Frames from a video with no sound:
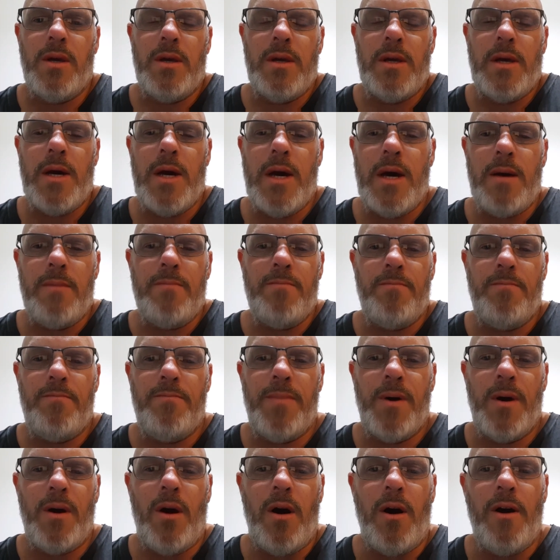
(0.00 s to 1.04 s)

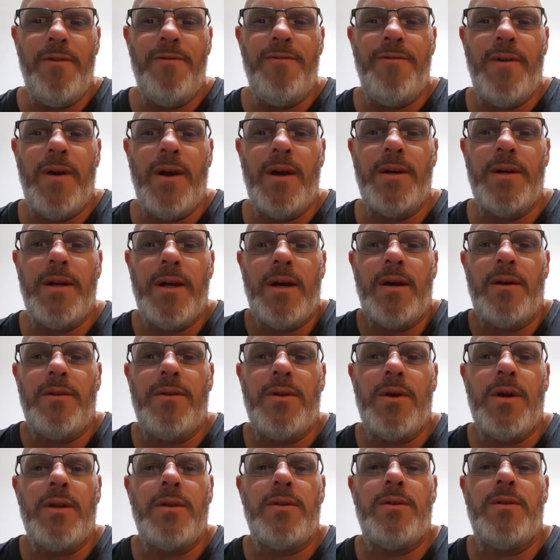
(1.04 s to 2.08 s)
But I found out
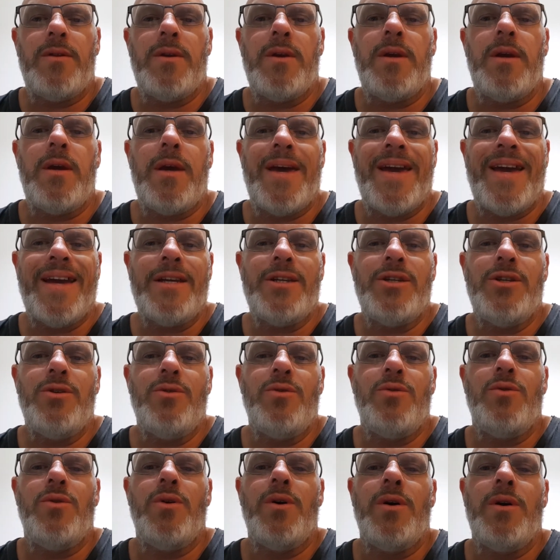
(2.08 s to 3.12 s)
that the
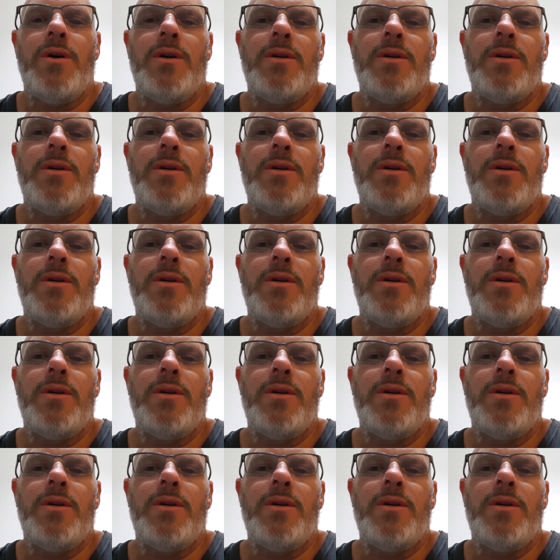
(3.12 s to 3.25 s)
actual